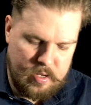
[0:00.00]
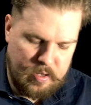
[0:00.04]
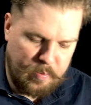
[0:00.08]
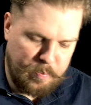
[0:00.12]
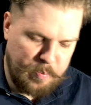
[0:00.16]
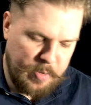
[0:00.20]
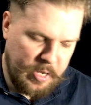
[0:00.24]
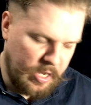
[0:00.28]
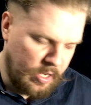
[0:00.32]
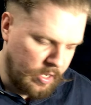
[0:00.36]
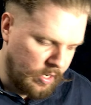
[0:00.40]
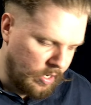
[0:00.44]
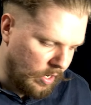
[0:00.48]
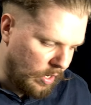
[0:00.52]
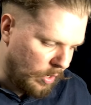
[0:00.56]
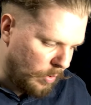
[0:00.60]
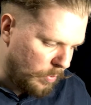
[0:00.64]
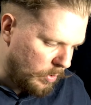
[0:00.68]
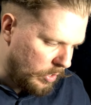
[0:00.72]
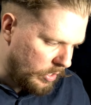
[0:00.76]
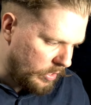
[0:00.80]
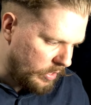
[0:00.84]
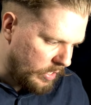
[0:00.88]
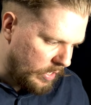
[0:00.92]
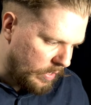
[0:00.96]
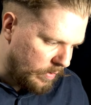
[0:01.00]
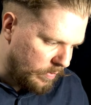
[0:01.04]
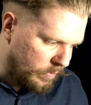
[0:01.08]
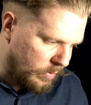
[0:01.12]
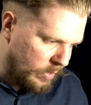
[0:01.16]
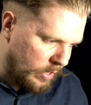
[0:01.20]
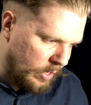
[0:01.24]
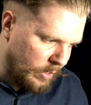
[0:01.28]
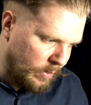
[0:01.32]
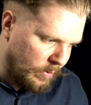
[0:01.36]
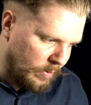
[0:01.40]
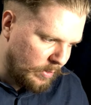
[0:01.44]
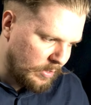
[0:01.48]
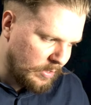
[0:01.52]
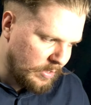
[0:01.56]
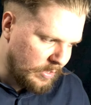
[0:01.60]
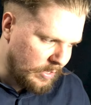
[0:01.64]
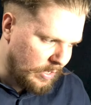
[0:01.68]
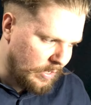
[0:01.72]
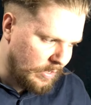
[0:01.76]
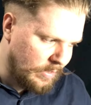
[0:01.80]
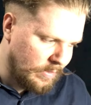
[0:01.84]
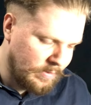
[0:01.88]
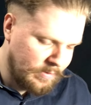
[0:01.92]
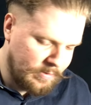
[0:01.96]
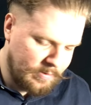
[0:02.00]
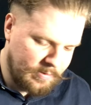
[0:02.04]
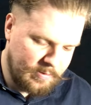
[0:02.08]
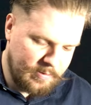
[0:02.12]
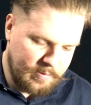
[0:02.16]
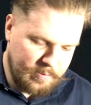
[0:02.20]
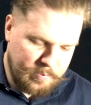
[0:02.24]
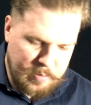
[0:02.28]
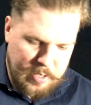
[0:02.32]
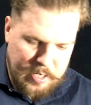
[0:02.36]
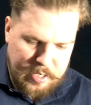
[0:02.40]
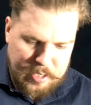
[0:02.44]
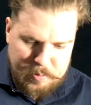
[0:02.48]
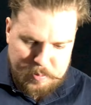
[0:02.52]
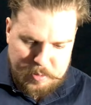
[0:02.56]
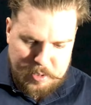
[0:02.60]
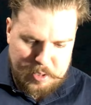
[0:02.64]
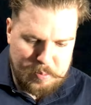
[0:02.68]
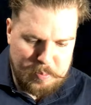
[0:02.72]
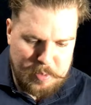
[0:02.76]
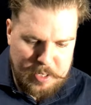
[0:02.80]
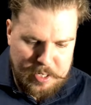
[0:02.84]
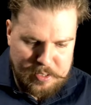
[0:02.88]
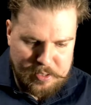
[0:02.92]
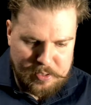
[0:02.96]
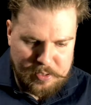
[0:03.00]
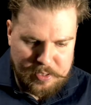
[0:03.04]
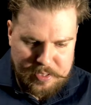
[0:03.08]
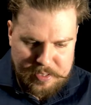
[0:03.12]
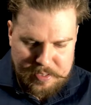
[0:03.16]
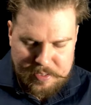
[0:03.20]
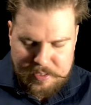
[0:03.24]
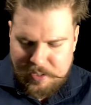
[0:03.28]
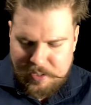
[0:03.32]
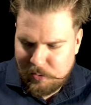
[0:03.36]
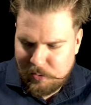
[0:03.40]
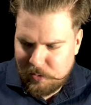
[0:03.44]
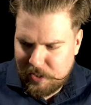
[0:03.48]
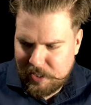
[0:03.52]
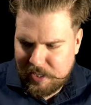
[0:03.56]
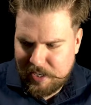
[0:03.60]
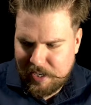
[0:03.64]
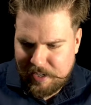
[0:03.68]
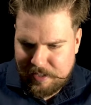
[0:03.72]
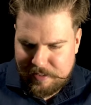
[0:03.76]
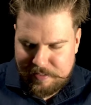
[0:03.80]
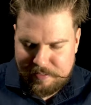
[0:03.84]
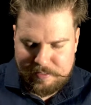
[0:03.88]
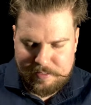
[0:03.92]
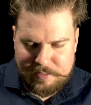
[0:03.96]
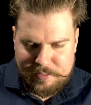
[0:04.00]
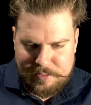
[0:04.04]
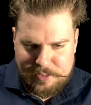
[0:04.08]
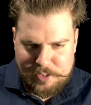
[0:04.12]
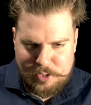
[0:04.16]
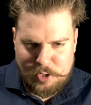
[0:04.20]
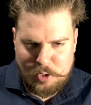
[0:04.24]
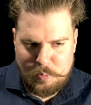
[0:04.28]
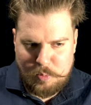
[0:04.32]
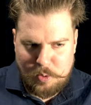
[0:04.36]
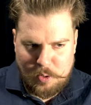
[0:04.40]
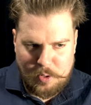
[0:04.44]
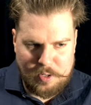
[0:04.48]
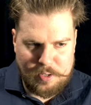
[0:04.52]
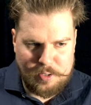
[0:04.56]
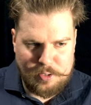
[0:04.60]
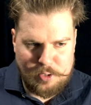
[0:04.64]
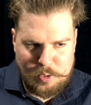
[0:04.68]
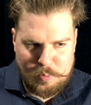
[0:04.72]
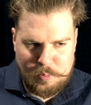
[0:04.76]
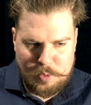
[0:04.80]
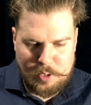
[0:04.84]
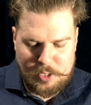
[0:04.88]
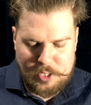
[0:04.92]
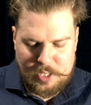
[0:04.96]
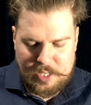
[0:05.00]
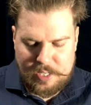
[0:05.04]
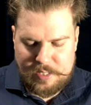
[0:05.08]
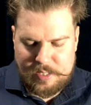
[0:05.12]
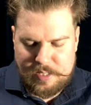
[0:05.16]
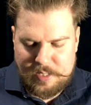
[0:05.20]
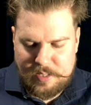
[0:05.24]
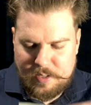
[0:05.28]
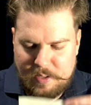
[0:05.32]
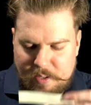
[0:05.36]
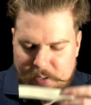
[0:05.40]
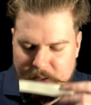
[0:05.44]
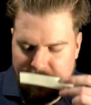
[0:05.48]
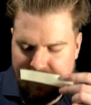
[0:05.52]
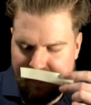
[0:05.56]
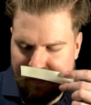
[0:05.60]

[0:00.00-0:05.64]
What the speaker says: Man, I want that fragrance that makes me speechless. only got two more chances here.